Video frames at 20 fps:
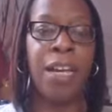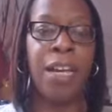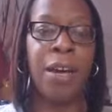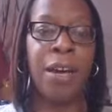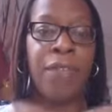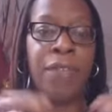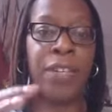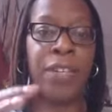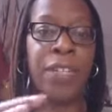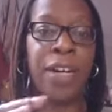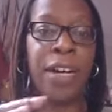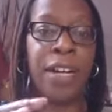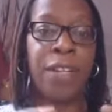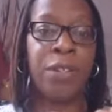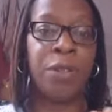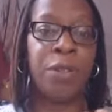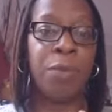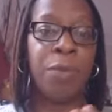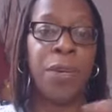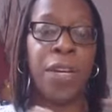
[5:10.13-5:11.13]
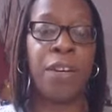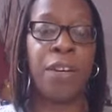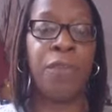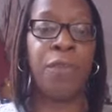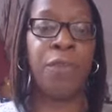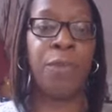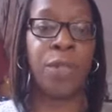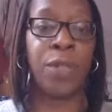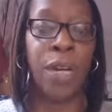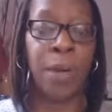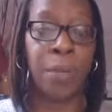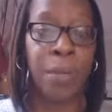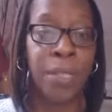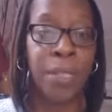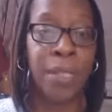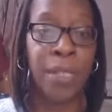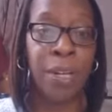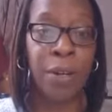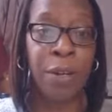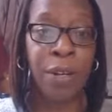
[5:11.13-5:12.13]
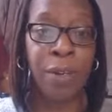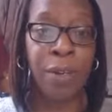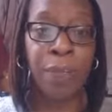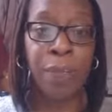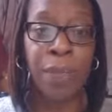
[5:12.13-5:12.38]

know, having a side hustle to being a full-time business owner.